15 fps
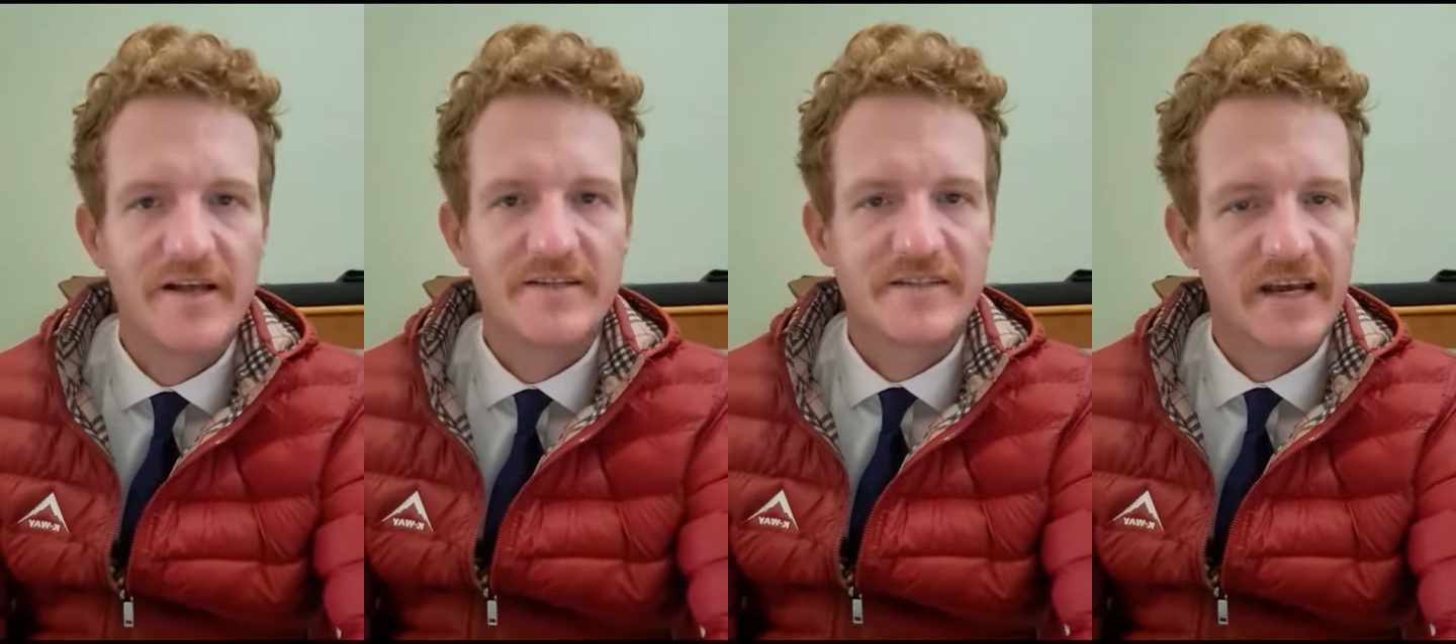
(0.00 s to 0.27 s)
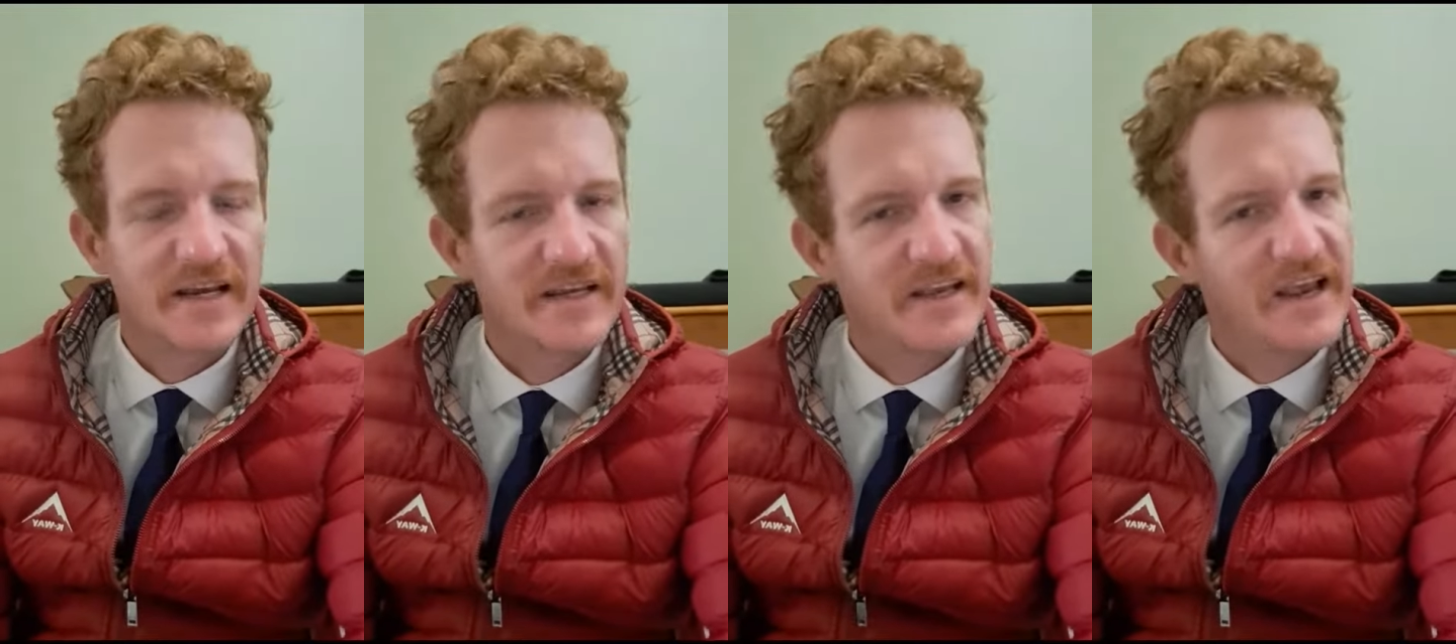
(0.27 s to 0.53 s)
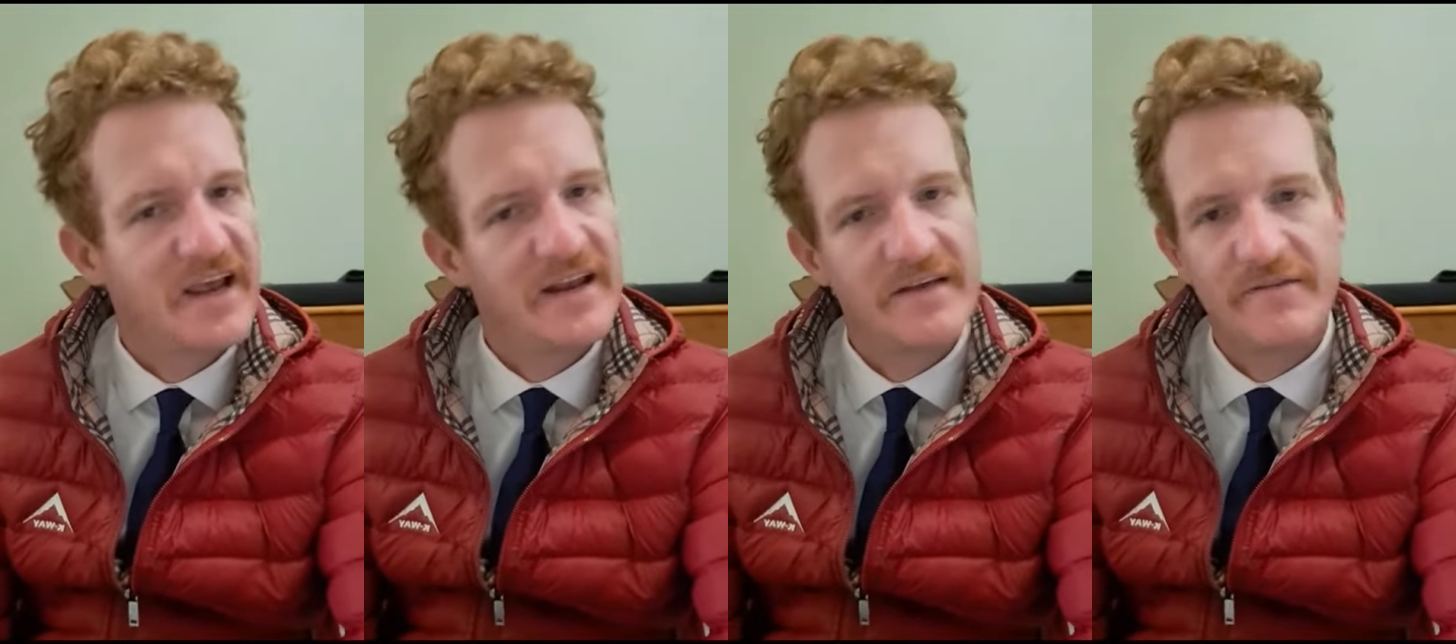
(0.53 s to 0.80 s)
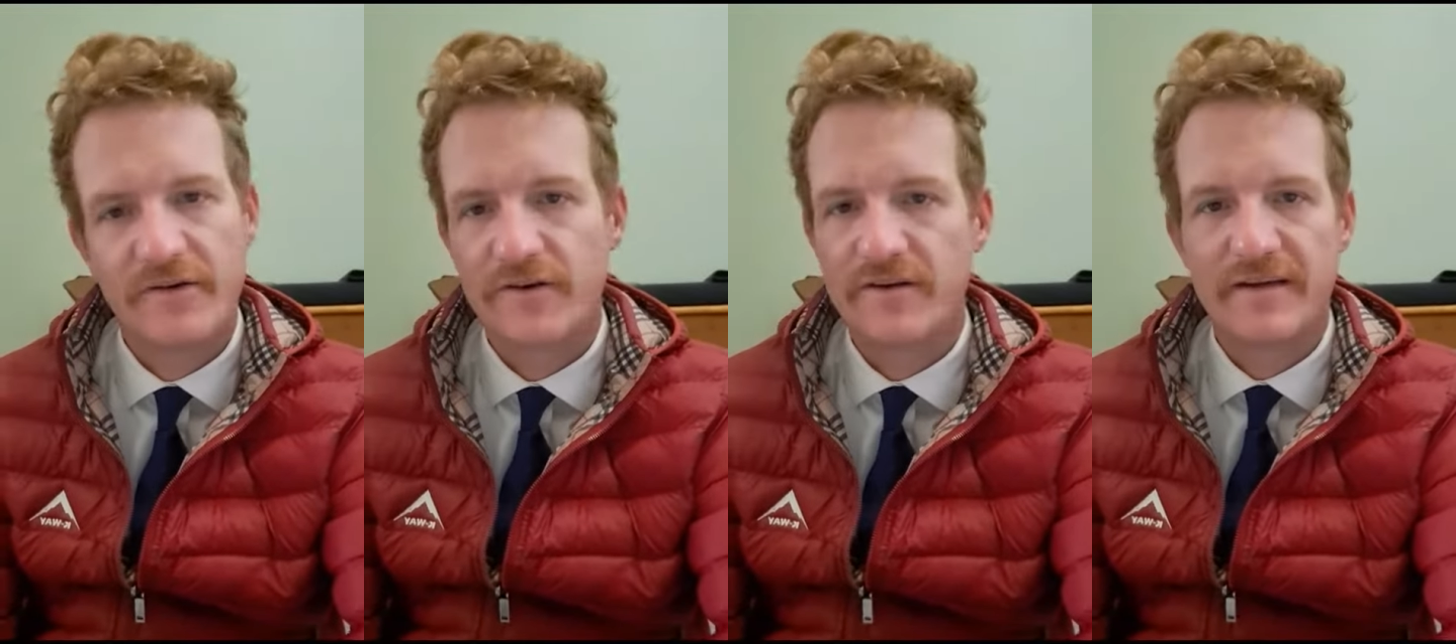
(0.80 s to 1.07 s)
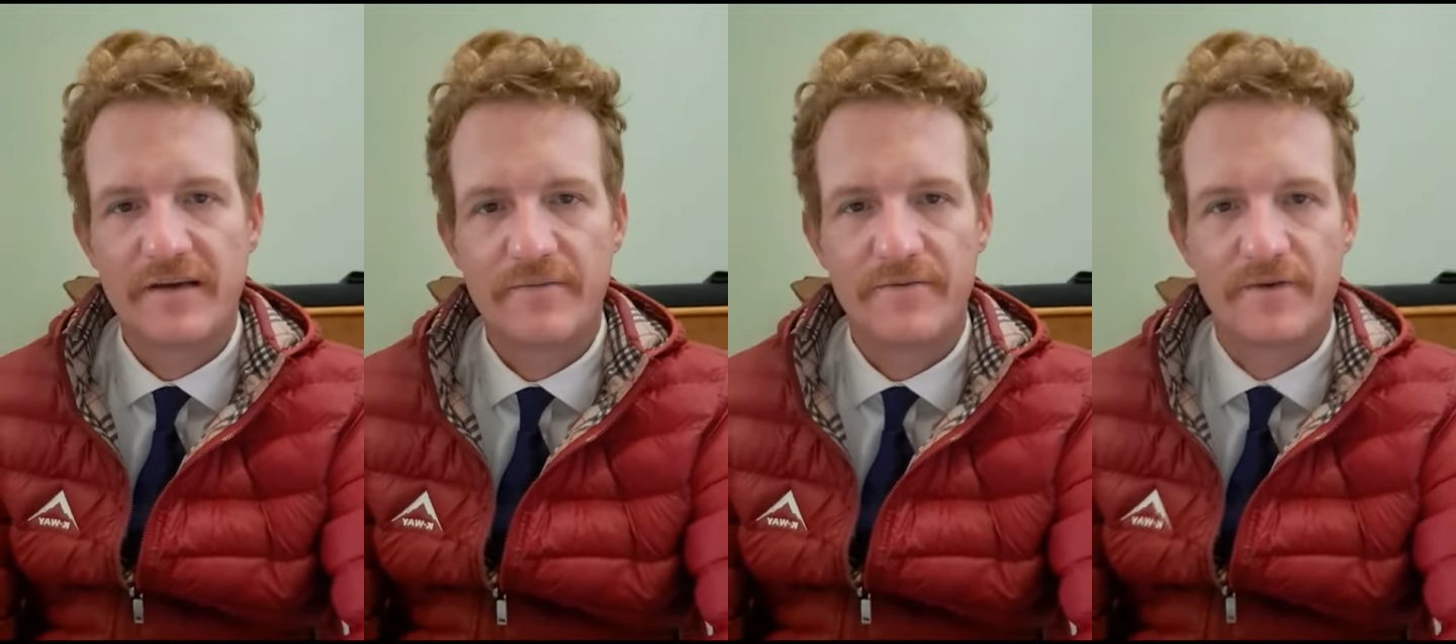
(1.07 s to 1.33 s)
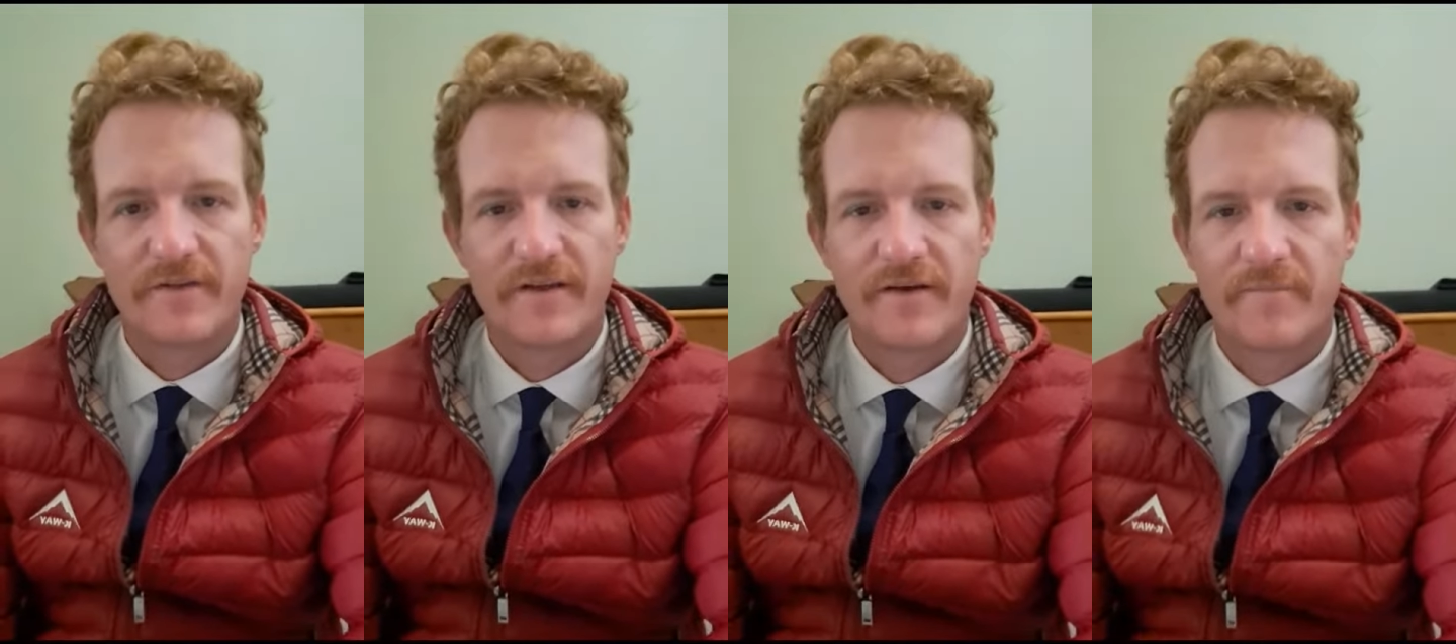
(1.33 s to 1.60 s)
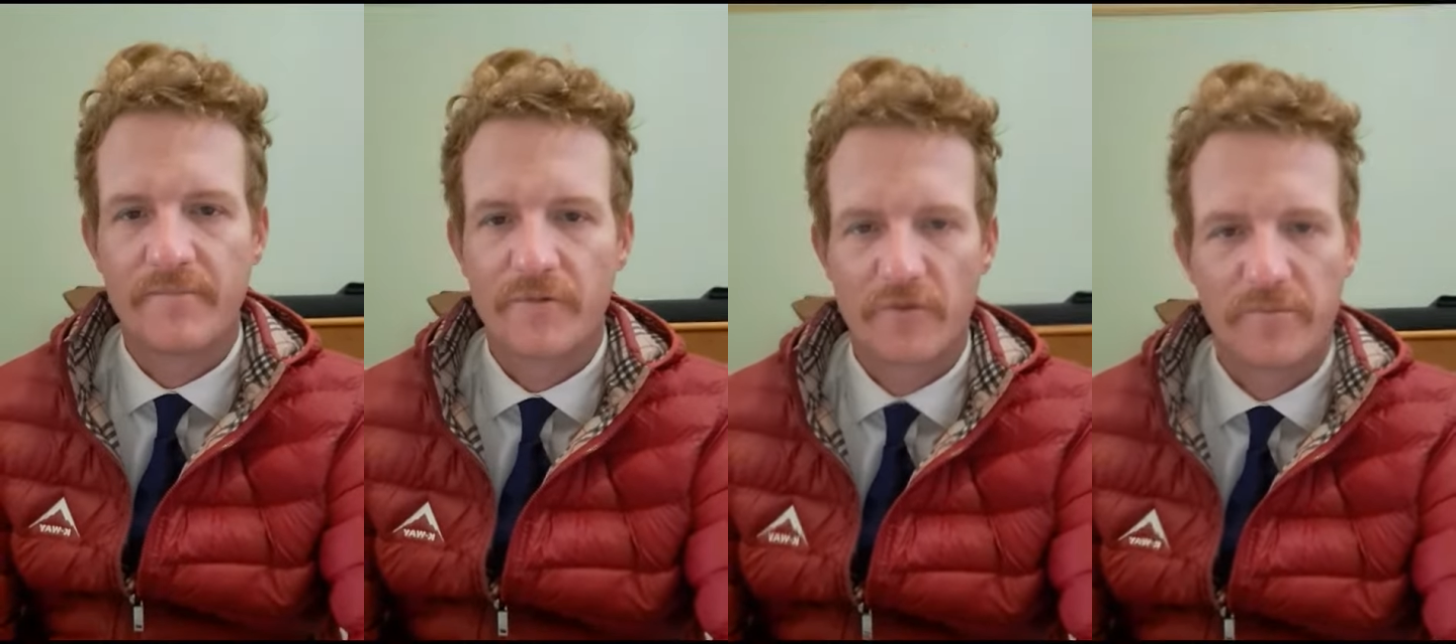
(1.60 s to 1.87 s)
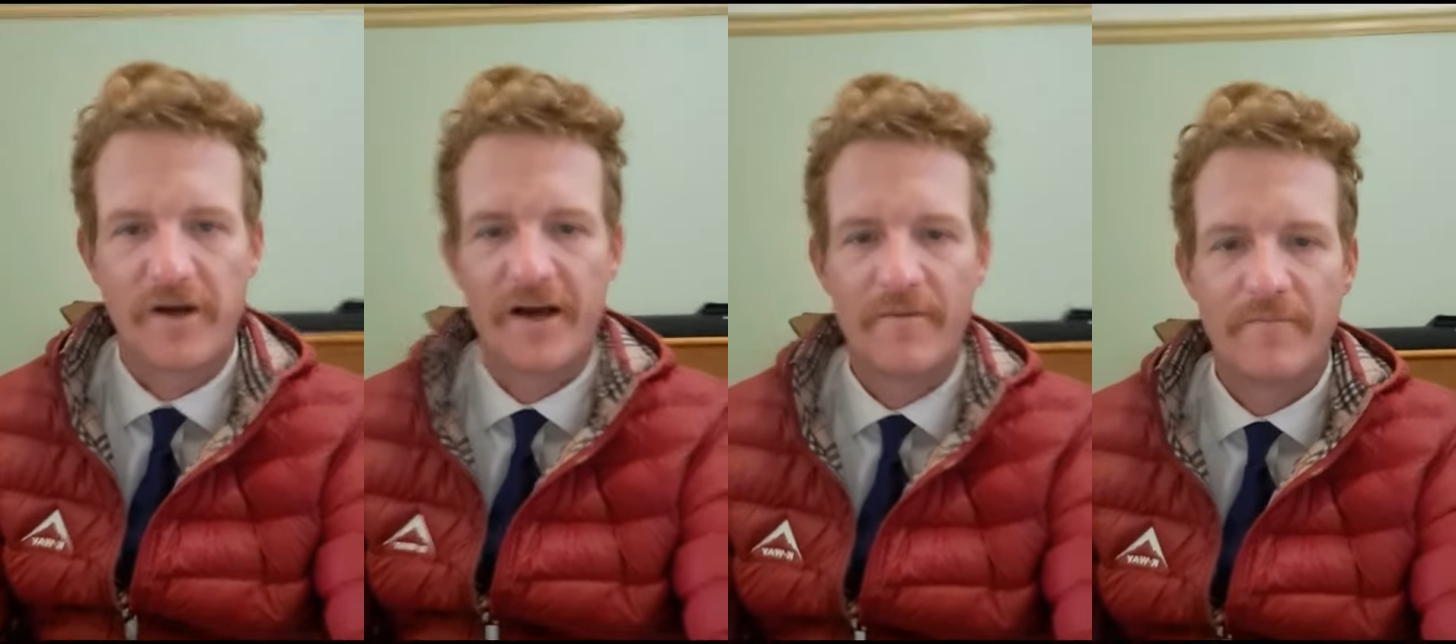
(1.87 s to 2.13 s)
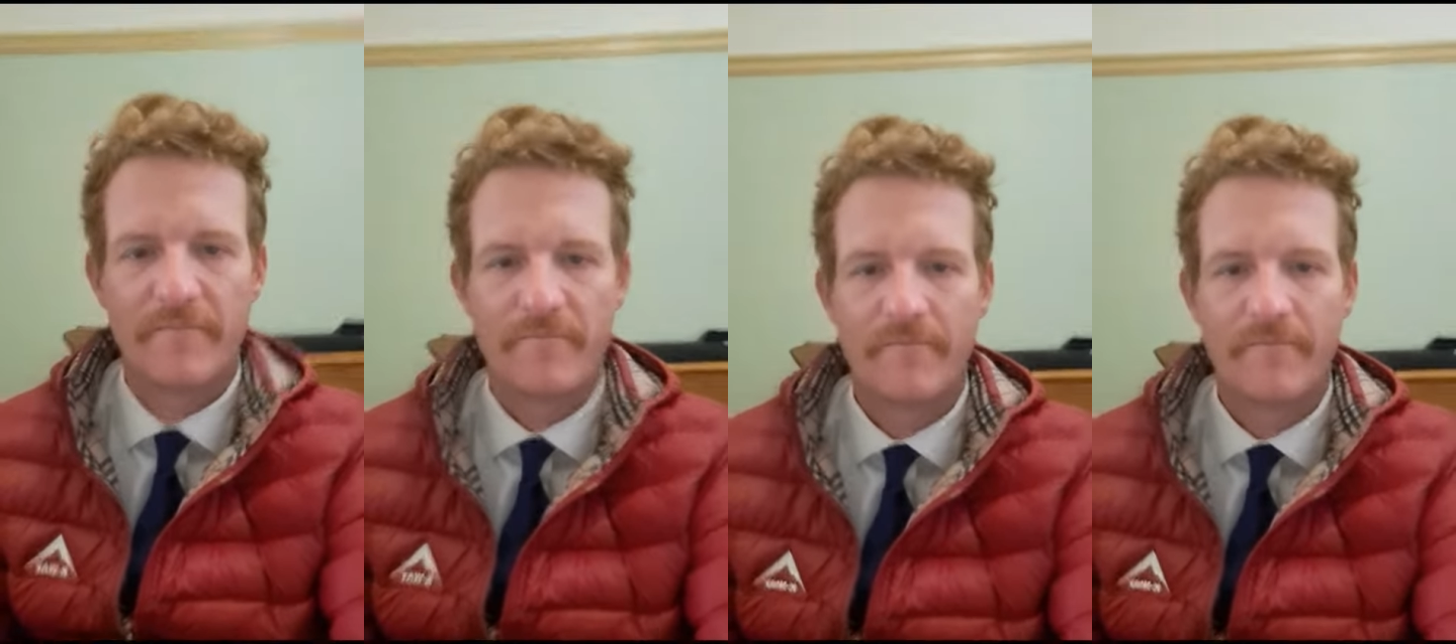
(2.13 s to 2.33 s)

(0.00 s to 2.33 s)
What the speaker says: Take care and have a good day further. Goodbye.